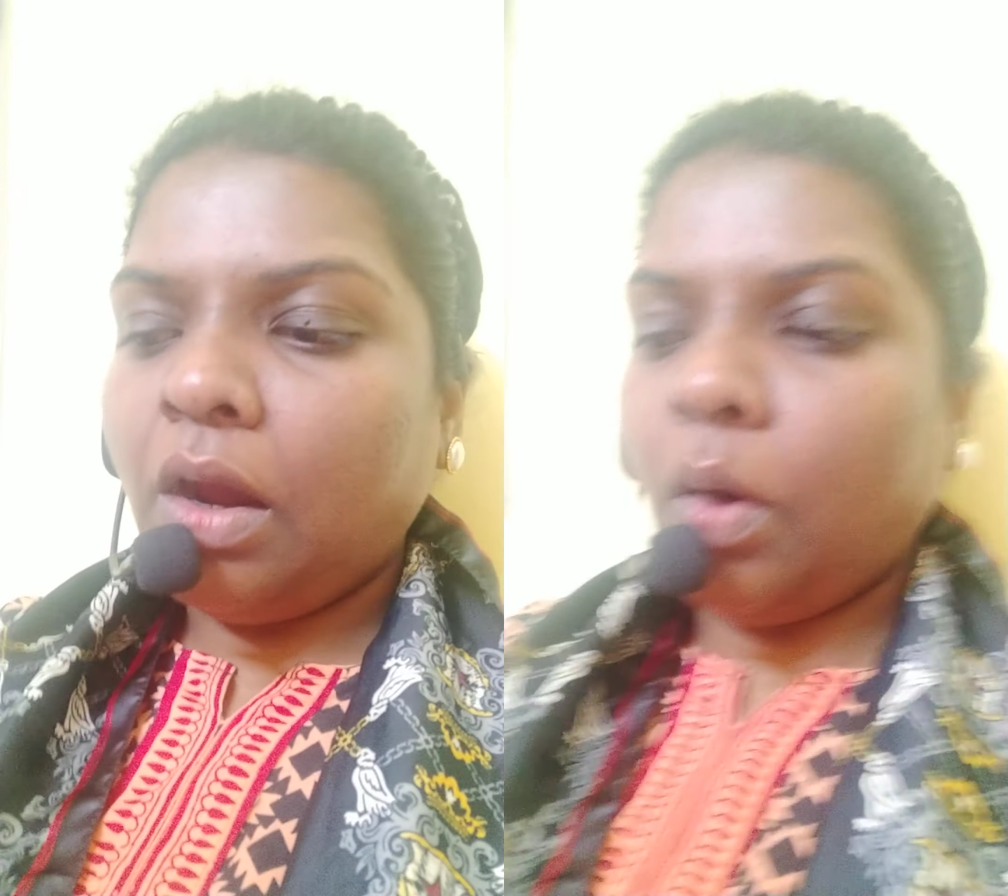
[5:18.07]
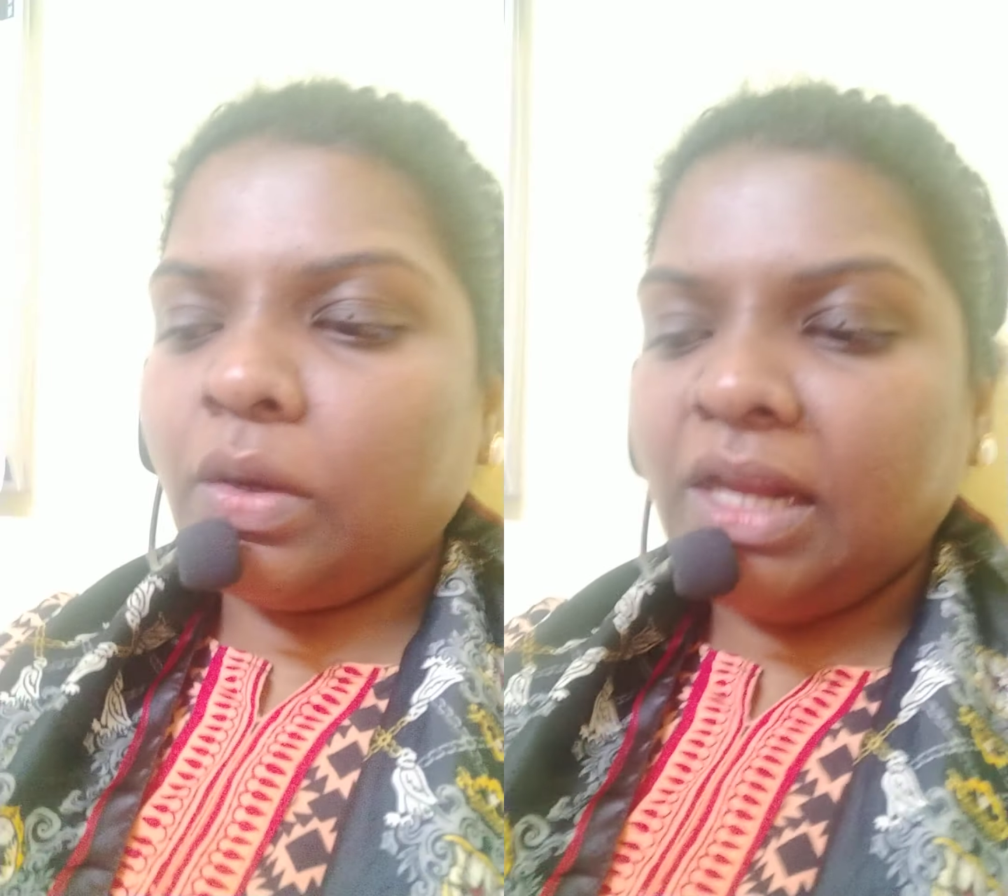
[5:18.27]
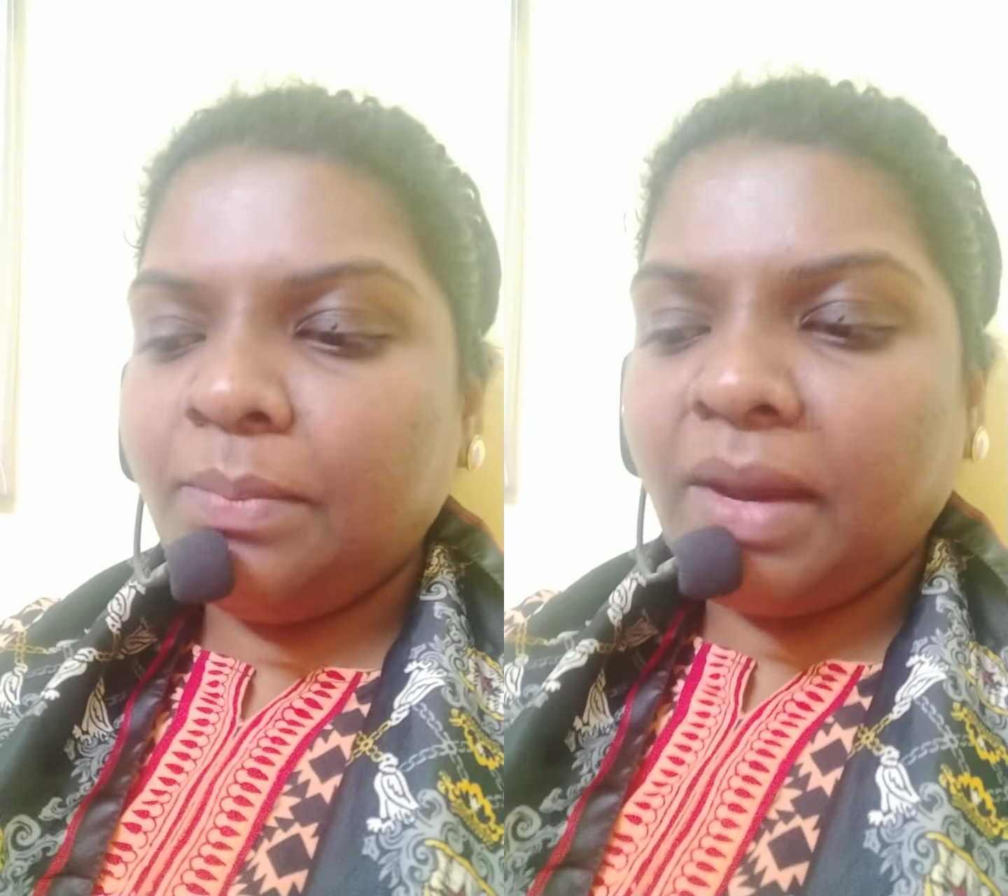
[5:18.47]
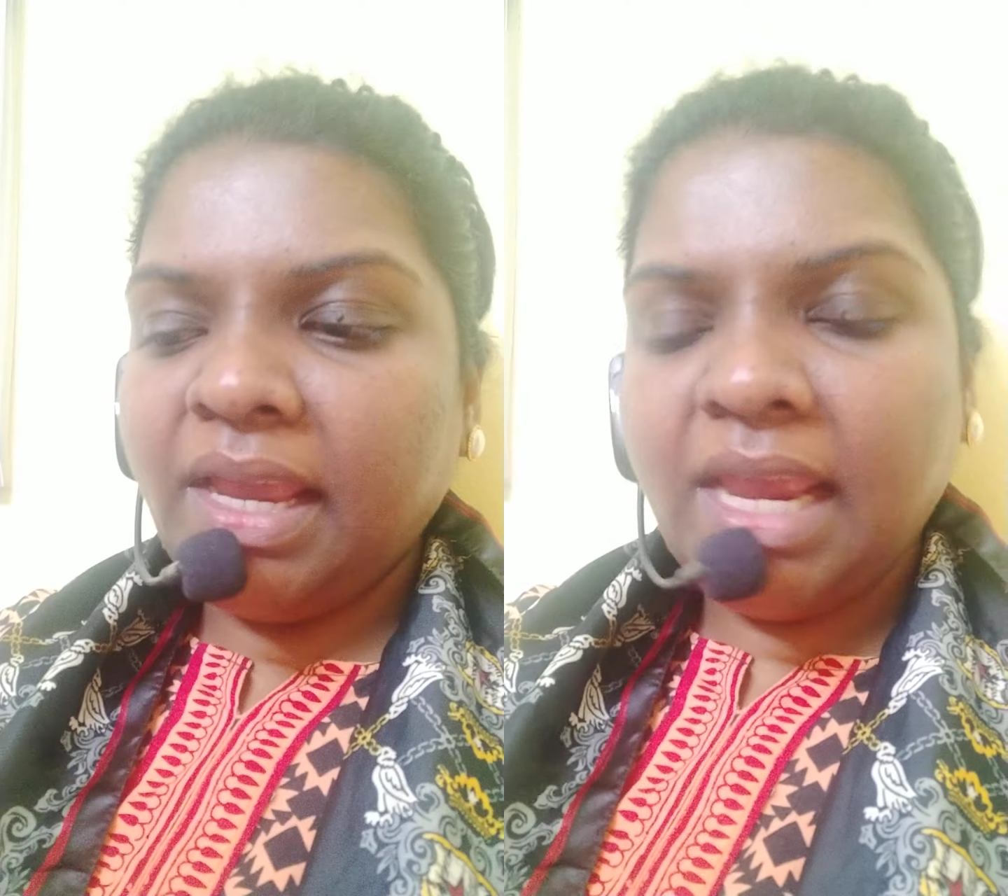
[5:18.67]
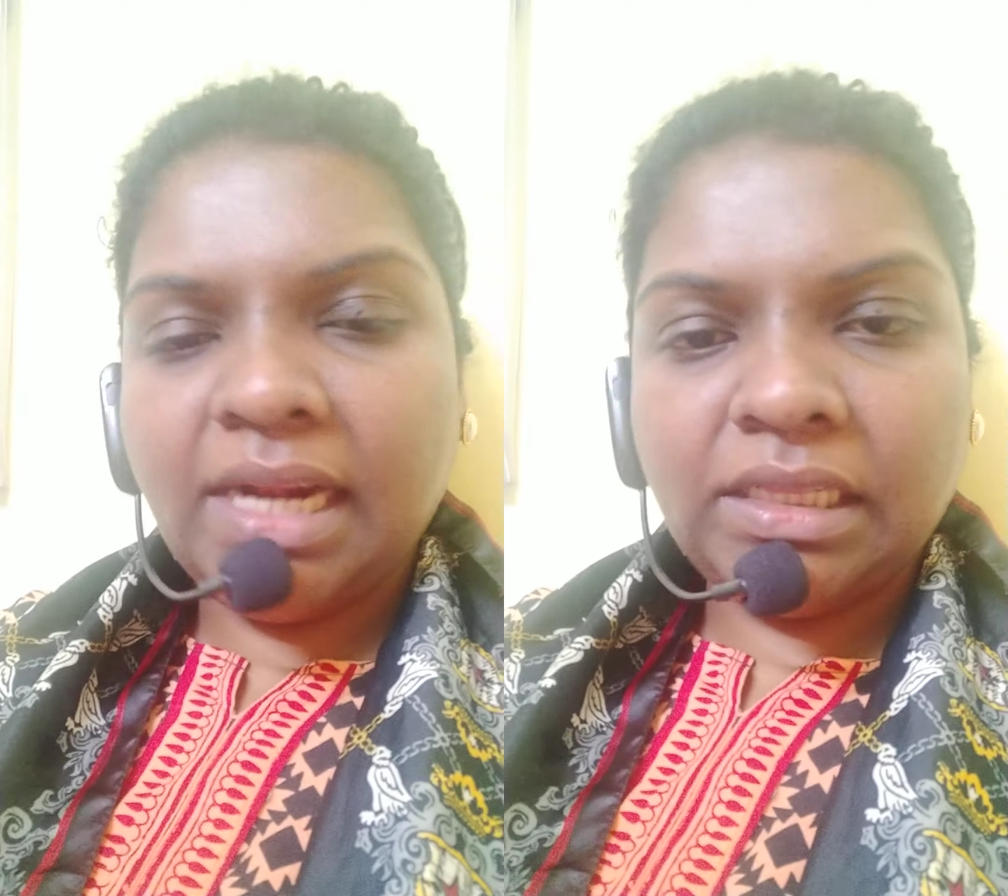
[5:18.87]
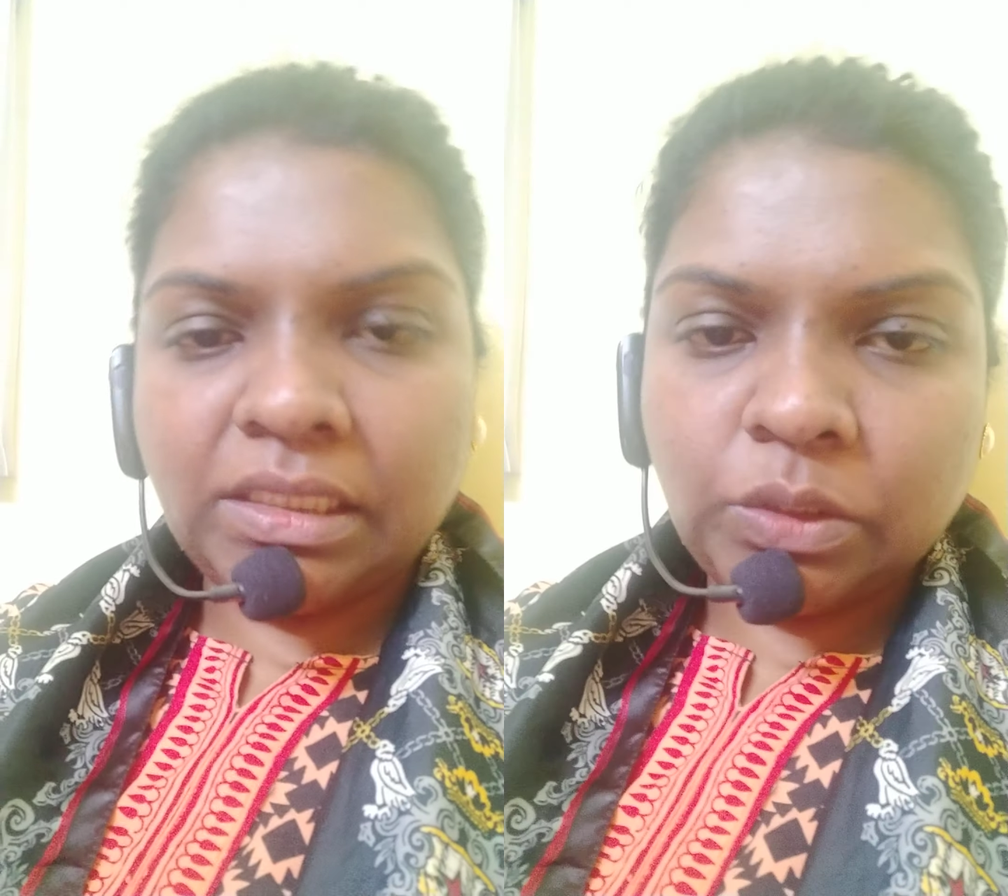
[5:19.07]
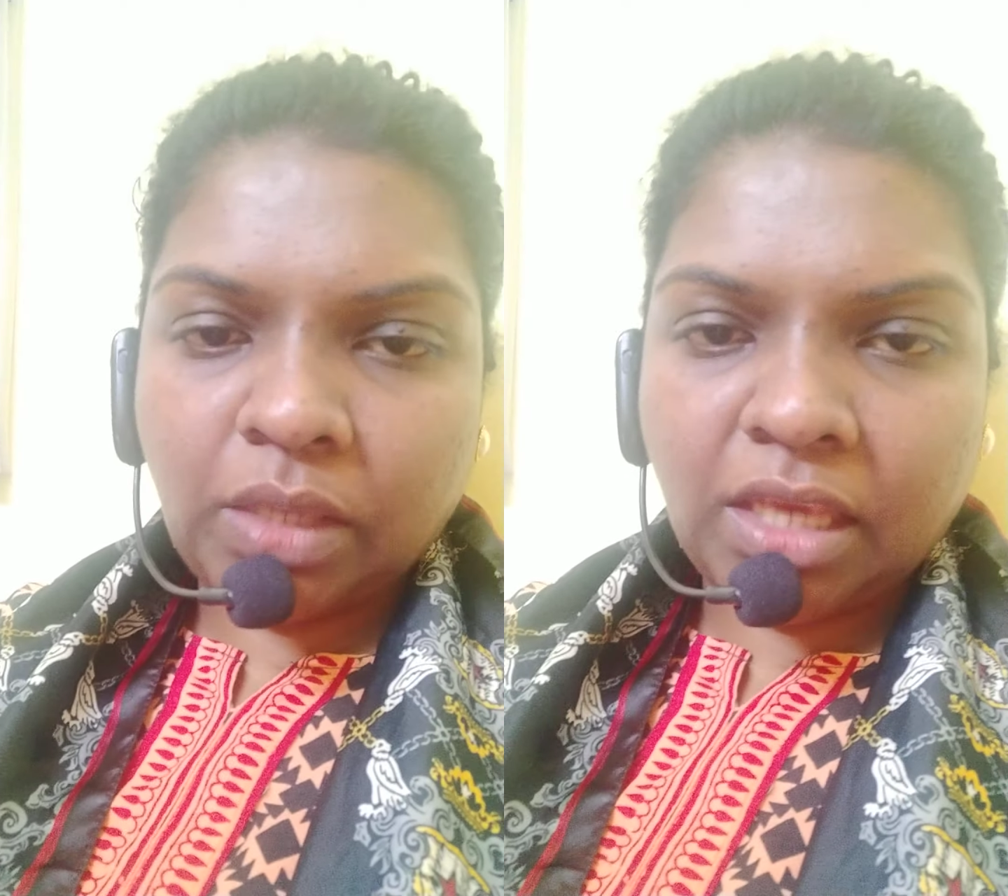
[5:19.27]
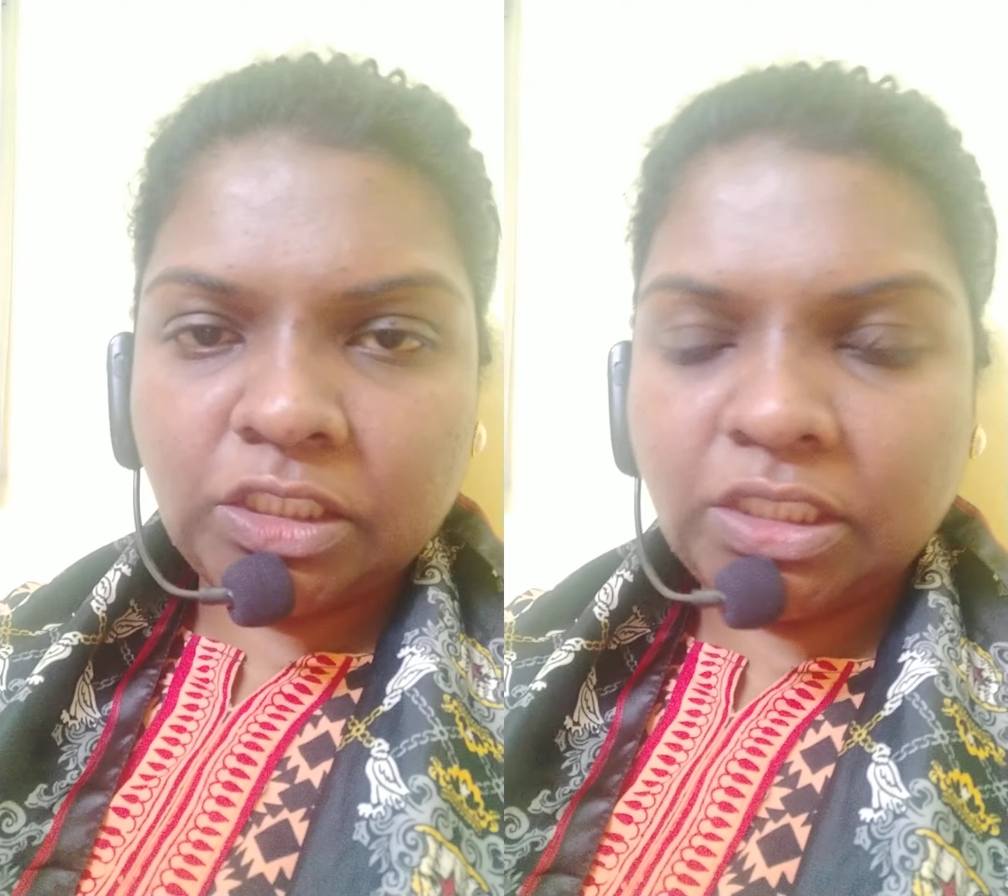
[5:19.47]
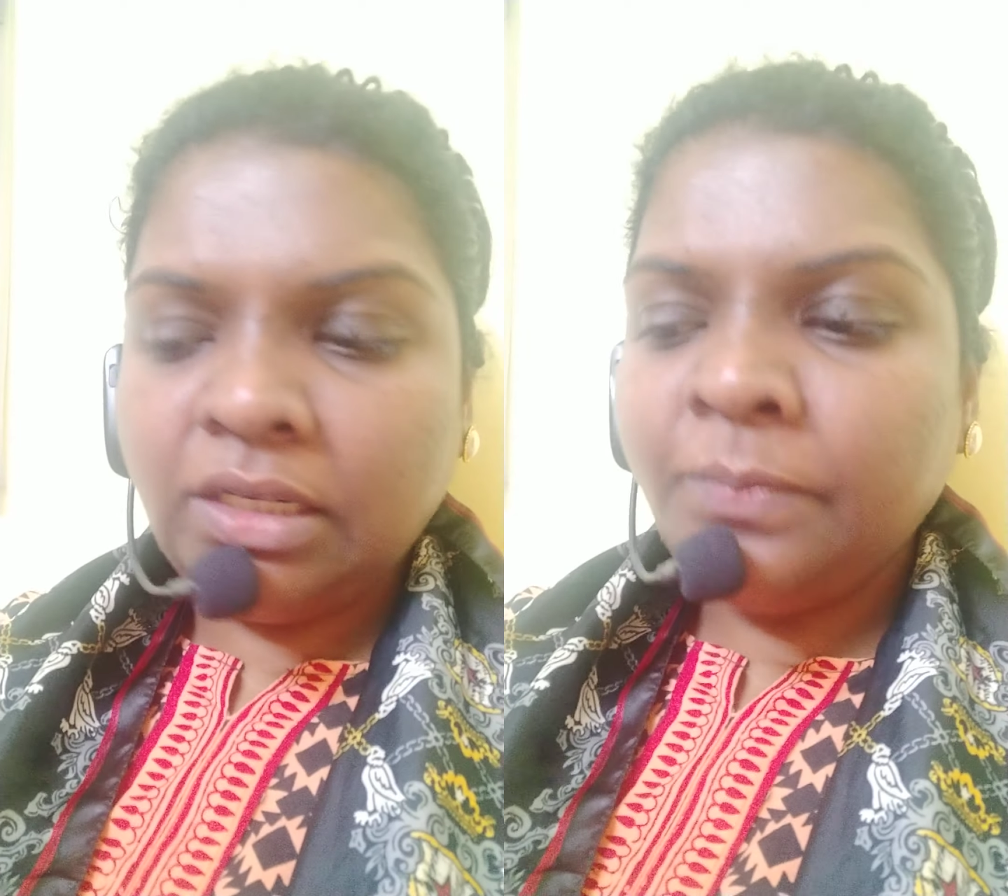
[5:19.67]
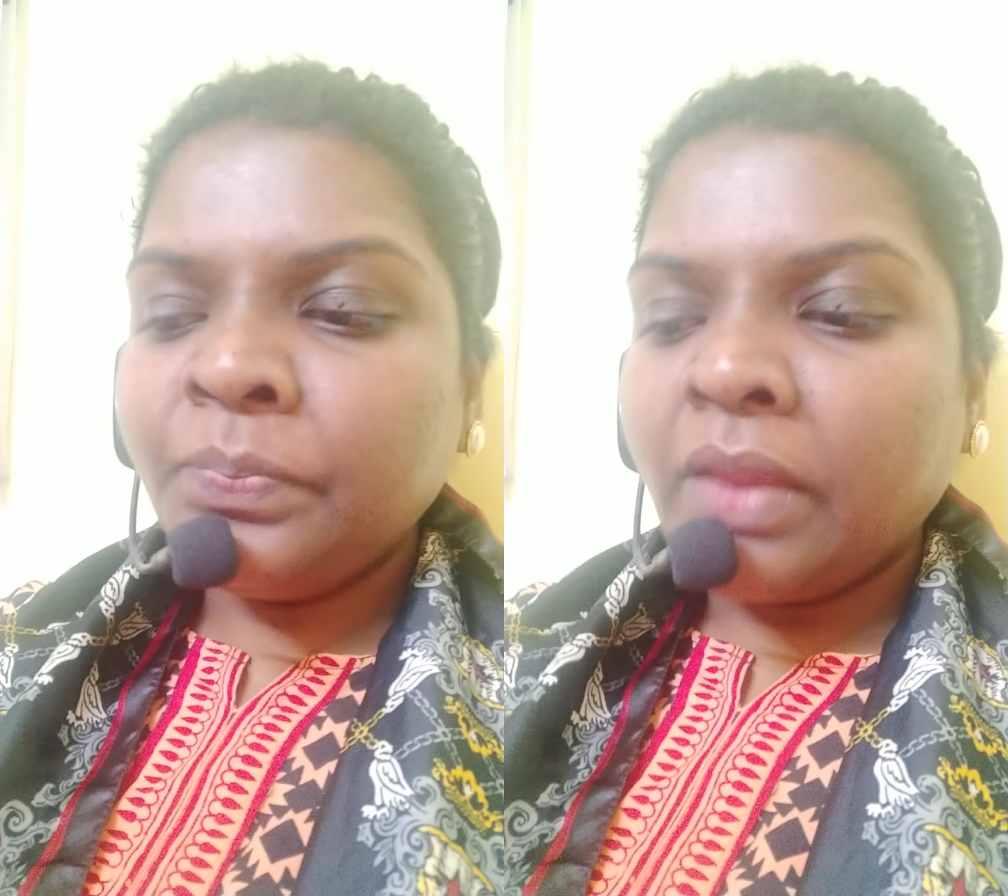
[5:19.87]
only by health education.